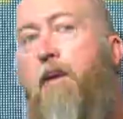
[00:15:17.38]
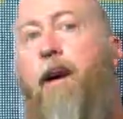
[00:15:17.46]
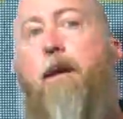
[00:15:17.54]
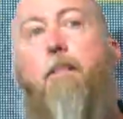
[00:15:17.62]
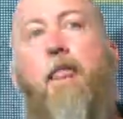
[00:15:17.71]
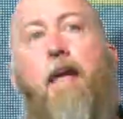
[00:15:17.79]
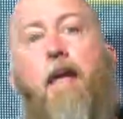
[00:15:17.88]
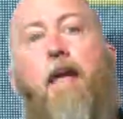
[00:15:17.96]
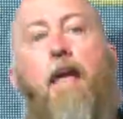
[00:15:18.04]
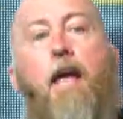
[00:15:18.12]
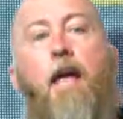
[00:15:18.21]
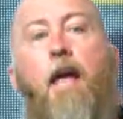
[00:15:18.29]
Anyway,
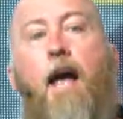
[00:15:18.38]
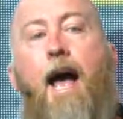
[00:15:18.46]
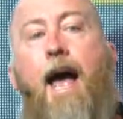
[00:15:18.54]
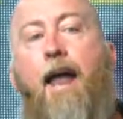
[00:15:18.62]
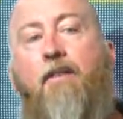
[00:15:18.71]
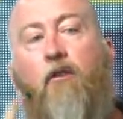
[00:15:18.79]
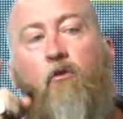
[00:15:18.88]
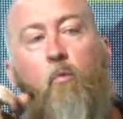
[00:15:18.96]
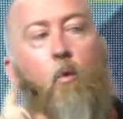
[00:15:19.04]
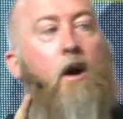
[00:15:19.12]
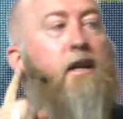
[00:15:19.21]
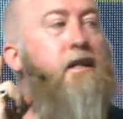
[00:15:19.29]
I had
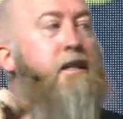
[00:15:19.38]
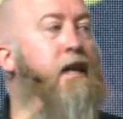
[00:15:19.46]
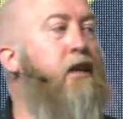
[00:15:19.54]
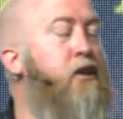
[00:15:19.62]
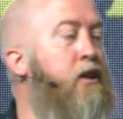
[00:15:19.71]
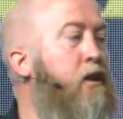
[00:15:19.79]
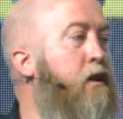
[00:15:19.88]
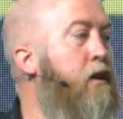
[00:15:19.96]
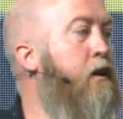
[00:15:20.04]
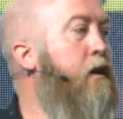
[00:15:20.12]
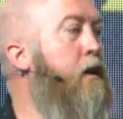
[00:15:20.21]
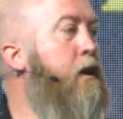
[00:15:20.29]
this one teacher,